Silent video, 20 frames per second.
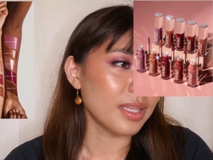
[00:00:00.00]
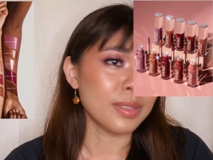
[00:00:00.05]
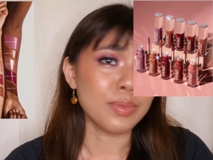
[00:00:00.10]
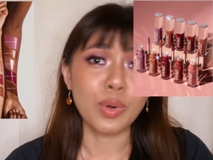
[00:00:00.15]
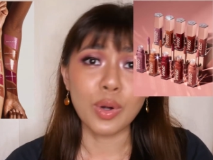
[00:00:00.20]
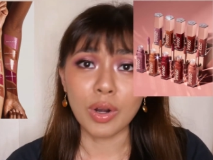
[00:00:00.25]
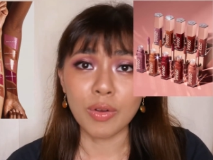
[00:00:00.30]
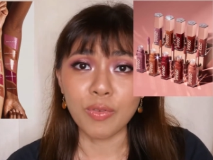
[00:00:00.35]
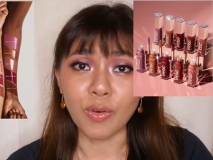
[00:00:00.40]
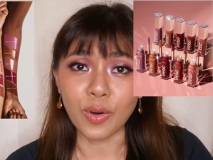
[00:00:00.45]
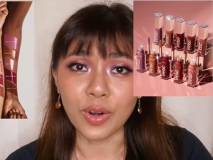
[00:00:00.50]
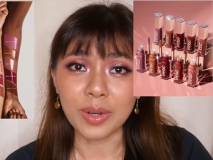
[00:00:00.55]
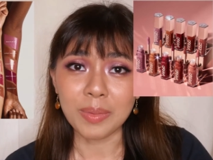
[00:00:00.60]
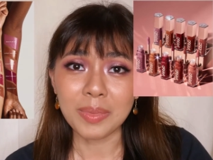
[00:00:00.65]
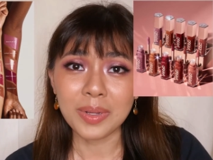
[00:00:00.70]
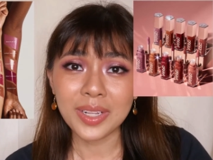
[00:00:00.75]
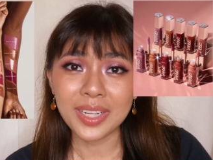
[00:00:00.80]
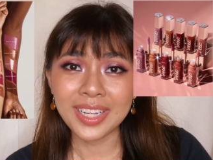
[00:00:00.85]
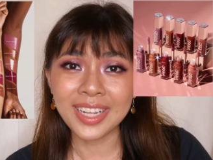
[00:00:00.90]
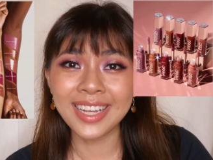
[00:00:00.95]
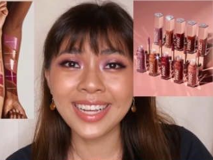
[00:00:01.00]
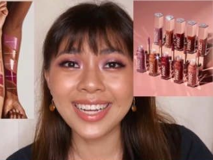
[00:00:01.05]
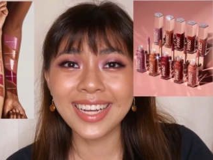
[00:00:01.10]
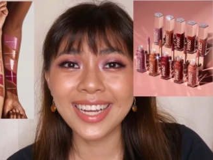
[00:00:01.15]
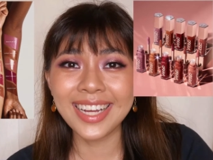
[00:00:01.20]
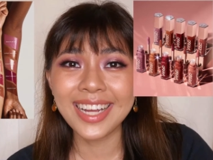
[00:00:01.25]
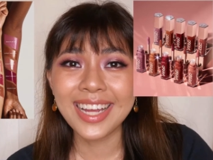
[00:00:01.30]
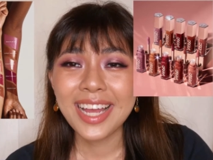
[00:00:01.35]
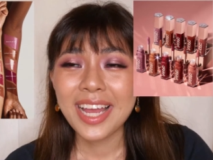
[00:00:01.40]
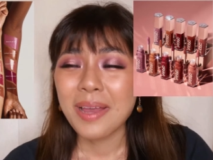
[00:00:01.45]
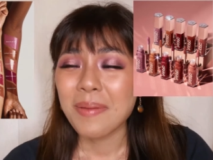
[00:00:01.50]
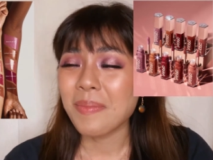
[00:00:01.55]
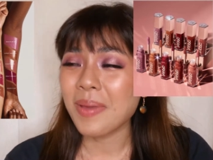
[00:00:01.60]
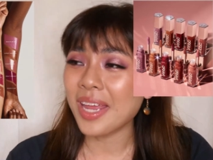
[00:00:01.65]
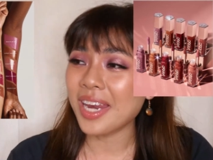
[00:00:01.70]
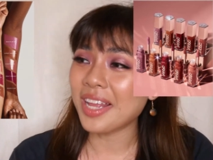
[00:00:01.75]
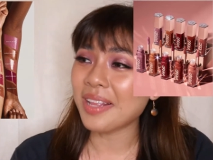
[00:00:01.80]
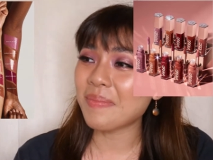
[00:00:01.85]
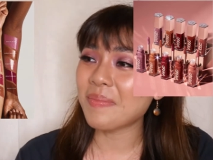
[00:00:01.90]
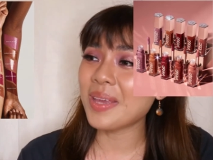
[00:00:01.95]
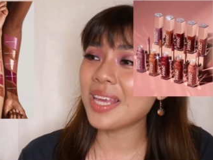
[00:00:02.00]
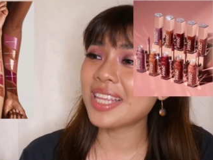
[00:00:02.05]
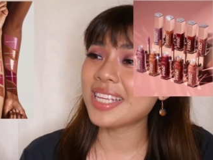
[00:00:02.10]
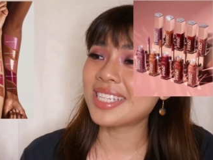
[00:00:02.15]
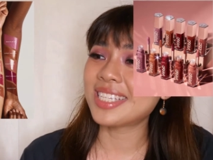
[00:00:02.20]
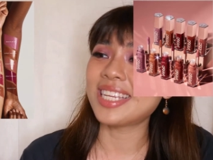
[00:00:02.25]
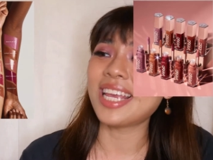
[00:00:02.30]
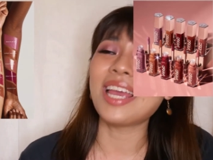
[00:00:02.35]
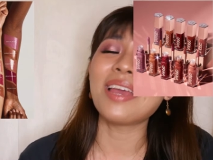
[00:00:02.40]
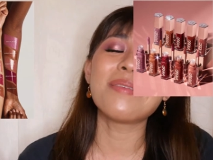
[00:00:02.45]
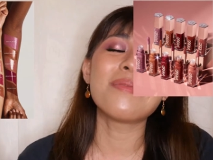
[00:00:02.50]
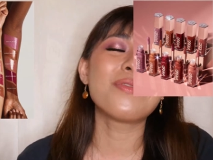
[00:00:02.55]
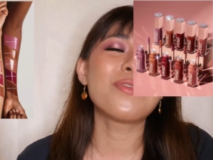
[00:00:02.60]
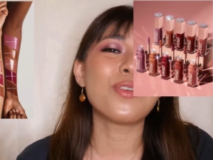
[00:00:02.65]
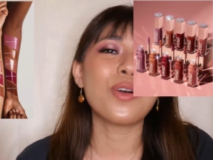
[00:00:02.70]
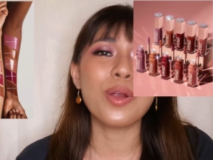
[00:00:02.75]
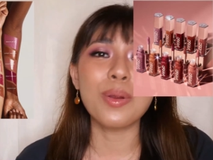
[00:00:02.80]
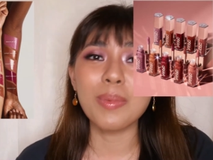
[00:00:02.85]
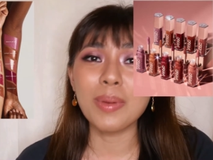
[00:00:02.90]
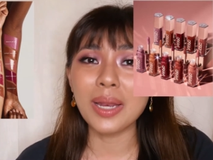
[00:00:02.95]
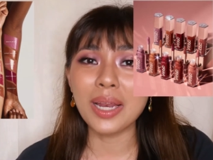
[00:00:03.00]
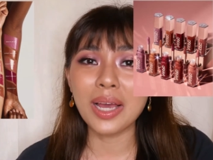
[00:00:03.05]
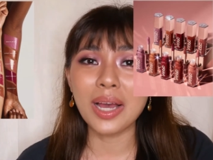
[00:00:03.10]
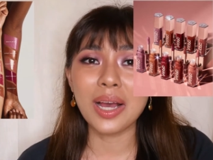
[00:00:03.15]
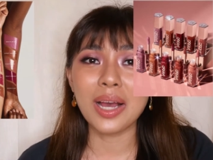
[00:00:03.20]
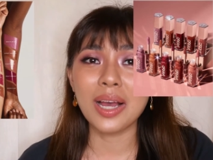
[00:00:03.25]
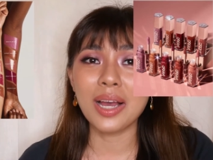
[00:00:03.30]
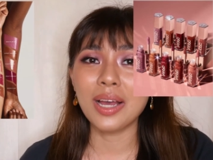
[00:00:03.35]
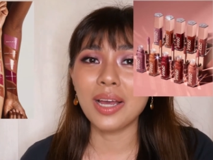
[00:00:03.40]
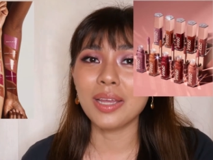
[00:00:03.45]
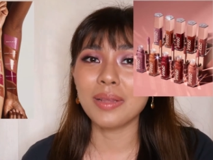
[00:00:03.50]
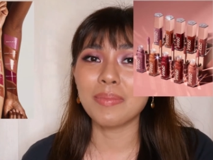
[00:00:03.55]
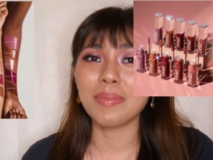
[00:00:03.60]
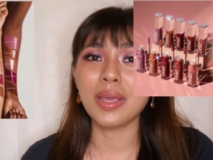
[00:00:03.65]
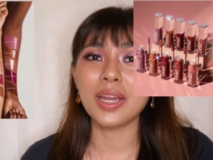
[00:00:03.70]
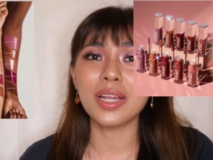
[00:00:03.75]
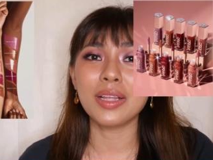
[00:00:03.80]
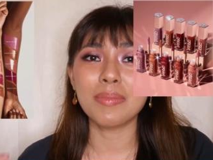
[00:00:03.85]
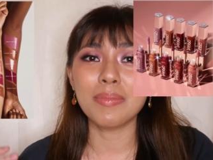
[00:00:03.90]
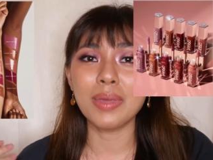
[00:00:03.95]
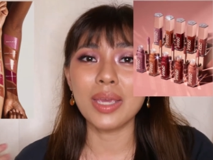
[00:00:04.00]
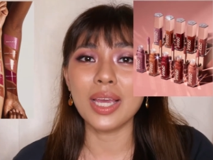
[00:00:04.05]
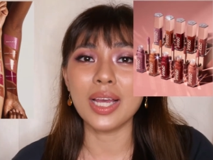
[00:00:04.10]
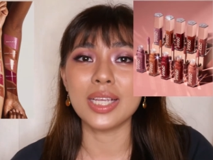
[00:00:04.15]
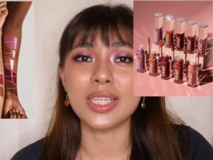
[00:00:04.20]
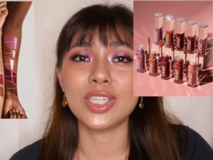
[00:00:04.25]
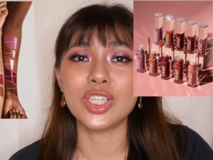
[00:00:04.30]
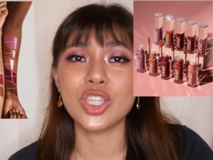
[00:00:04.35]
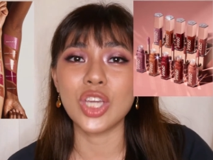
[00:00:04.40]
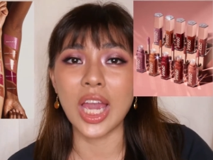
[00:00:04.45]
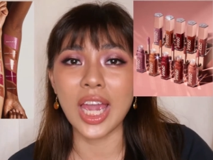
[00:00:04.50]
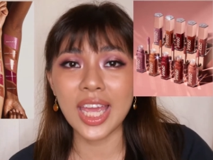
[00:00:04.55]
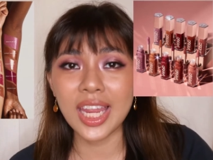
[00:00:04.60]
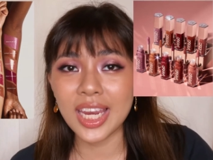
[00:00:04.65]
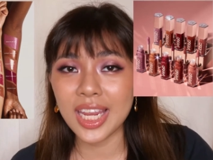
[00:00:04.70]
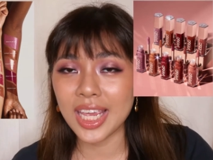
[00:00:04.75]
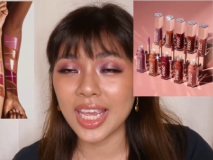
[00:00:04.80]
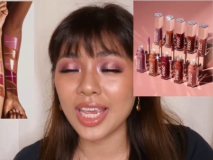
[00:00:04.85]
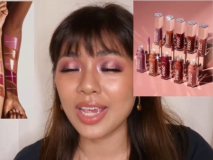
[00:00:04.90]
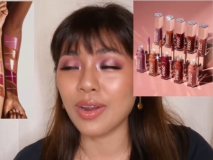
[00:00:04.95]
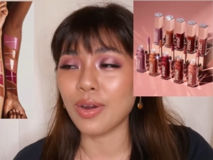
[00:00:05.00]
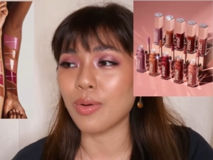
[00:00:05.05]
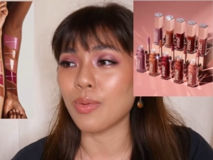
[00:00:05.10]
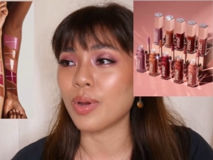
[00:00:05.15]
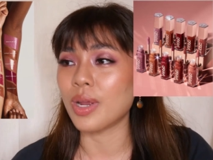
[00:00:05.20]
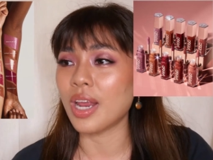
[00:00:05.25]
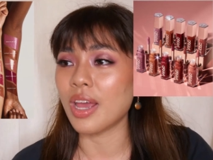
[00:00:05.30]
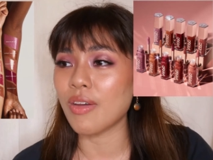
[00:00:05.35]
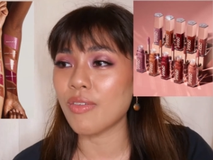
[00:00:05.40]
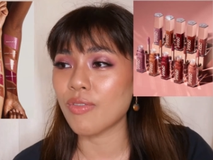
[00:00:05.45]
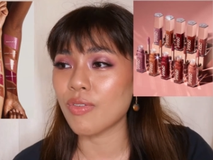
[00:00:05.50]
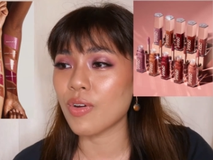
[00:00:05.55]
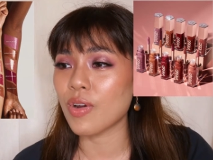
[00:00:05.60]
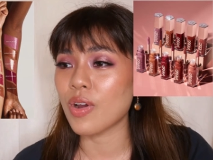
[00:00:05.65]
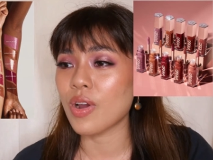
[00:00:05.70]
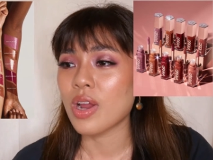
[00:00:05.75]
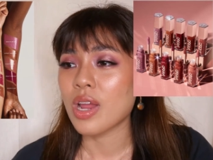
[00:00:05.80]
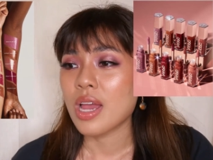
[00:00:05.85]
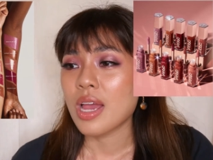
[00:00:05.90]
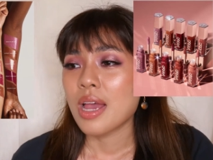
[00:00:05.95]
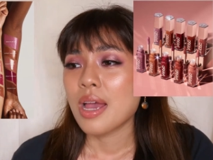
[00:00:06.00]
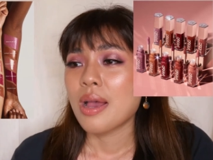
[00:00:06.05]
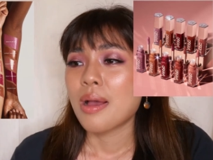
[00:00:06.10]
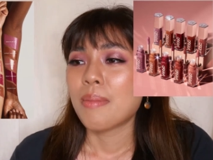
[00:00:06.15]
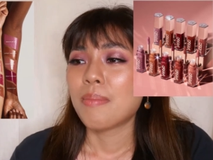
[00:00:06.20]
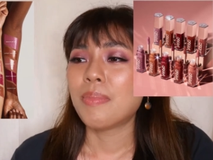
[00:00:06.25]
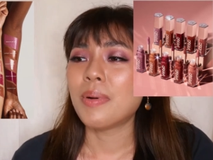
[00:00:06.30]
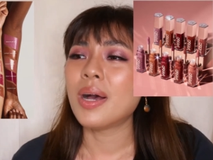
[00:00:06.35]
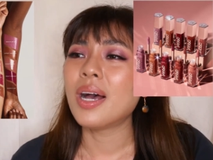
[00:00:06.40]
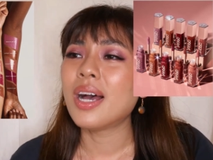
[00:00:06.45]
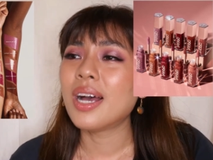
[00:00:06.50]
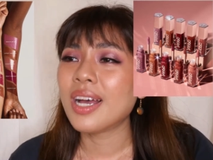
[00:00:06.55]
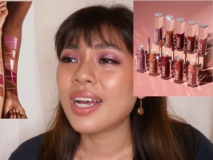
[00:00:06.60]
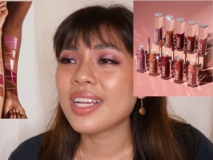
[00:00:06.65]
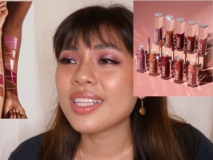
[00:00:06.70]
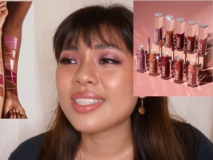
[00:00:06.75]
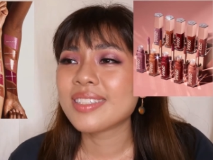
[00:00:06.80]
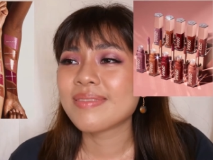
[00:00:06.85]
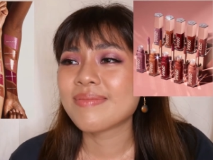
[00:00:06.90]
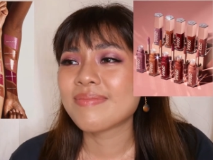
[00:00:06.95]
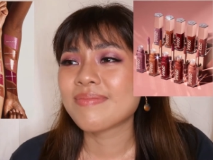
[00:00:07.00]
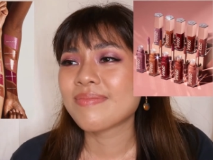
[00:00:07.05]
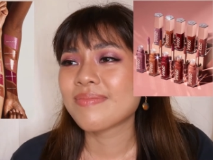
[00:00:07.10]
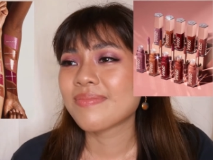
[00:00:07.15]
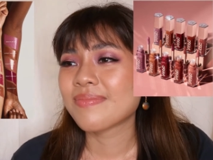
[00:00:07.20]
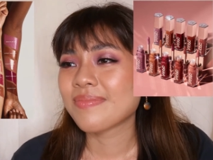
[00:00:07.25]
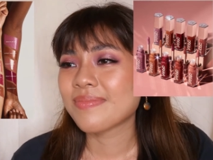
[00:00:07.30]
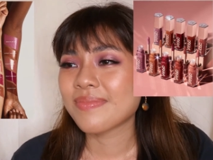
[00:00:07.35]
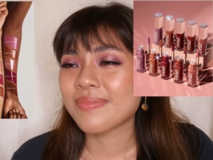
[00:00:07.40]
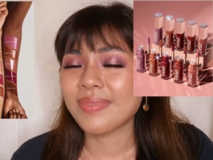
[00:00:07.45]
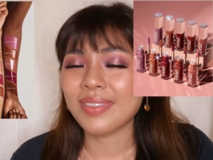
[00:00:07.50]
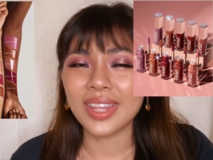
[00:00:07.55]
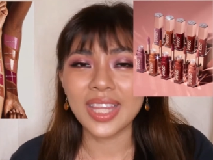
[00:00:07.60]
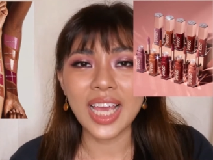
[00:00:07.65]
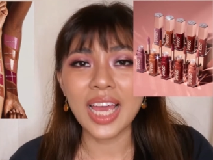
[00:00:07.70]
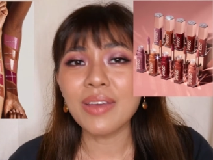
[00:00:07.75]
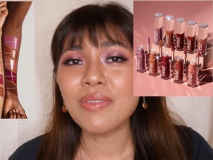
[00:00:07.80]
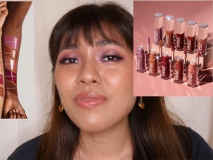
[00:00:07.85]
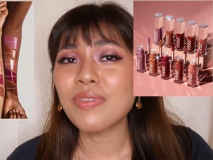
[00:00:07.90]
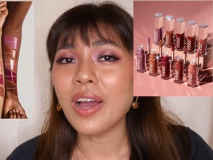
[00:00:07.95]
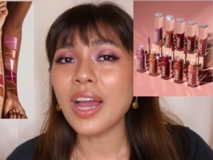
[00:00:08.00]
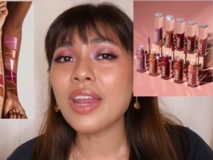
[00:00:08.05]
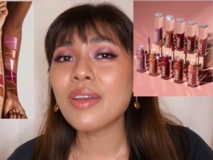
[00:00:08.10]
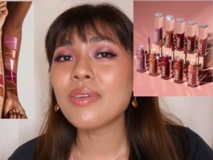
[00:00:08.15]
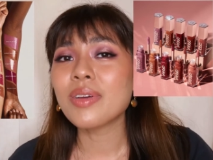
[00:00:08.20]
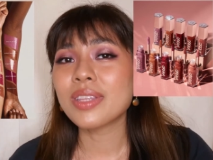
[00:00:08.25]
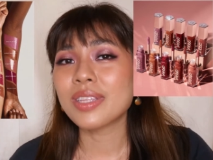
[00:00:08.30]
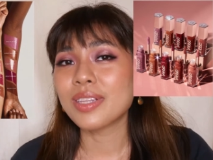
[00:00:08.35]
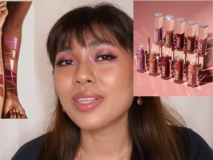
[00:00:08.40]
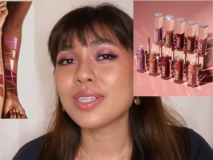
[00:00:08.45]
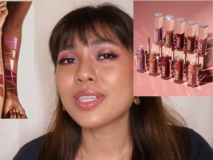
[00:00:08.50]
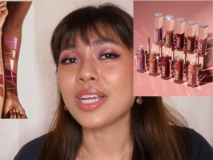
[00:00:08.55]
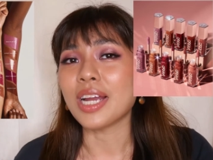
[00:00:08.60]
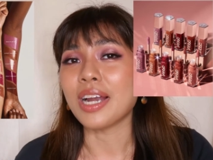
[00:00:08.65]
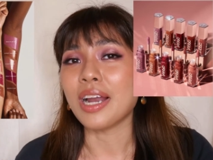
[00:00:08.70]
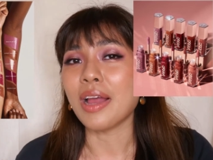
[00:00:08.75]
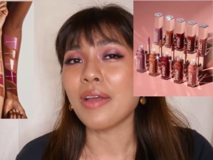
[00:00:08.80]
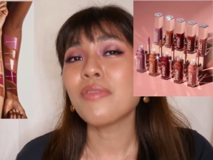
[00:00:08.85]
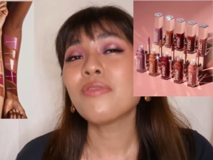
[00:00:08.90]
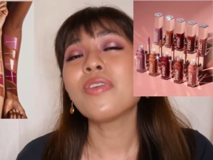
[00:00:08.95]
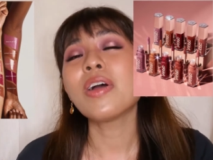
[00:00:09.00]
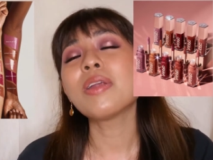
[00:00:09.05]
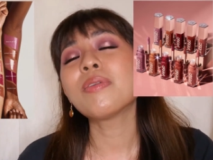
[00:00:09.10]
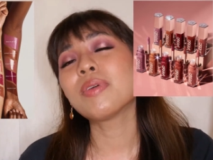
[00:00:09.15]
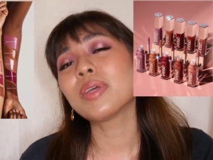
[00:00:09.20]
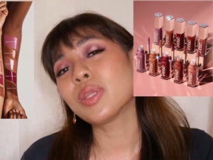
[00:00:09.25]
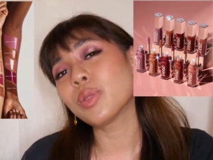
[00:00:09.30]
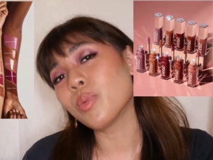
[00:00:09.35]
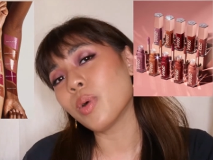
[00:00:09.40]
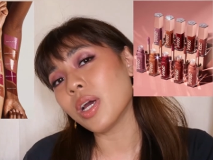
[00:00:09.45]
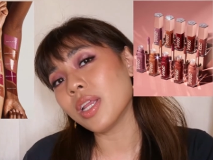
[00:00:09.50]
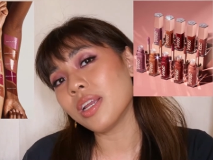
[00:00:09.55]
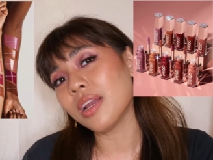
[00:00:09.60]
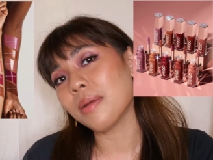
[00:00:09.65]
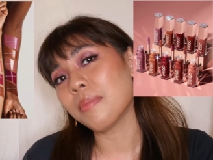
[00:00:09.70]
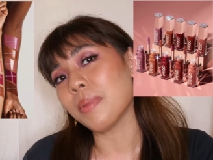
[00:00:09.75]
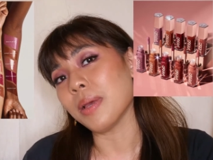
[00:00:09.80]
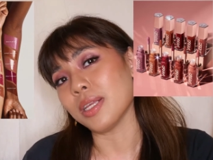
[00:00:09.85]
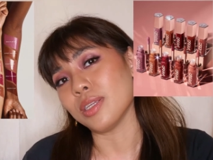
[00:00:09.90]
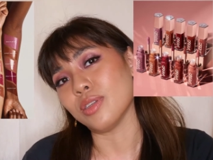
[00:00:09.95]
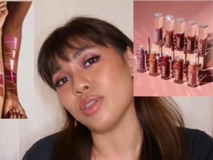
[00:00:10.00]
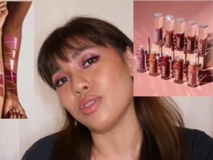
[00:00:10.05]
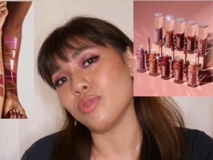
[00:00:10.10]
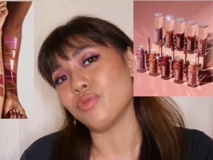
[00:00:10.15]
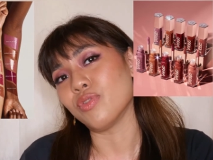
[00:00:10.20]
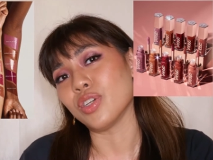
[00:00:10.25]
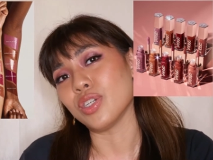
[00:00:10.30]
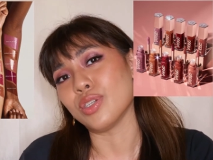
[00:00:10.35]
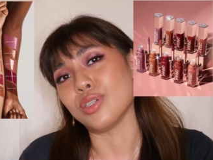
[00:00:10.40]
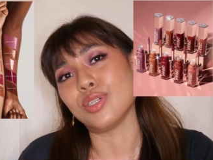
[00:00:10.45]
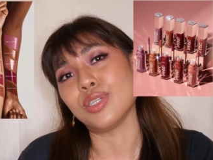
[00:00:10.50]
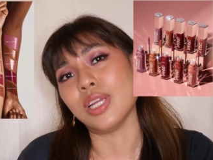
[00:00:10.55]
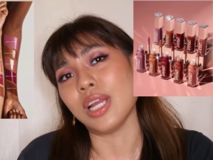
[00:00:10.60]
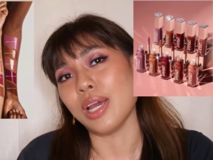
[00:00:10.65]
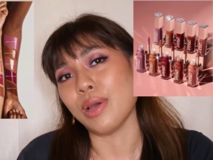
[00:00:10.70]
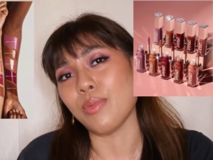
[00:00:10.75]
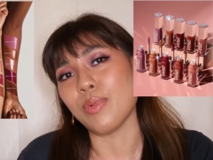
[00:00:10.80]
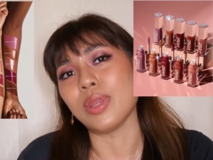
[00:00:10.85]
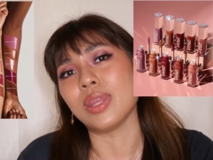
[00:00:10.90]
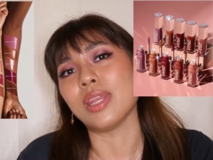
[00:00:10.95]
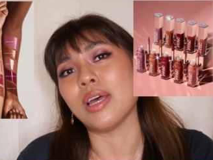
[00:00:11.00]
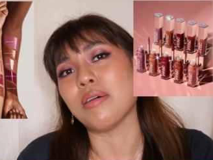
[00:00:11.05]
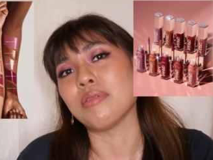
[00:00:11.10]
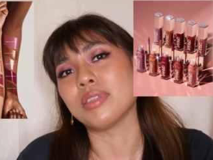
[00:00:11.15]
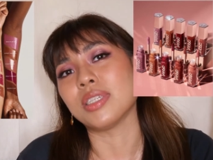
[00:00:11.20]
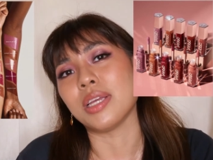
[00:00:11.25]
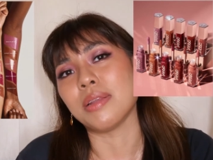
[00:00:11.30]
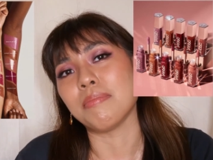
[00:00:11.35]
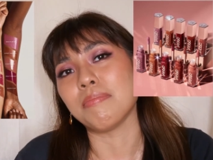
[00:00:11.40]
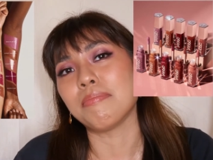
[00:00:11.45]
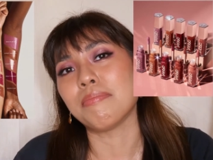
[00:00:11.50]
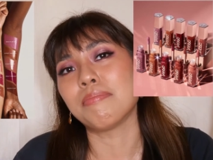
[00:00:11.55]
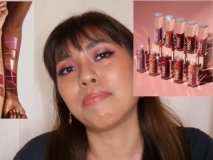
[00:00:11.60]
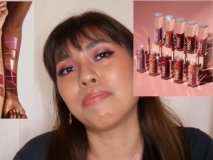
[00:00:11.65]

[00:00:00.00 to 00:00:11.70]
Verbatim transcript: More affordable. May not be the same formula, it may not be as shiny or whatever, but I'm fine with Glossera. I'm fine with 200 pesos versus like 1,000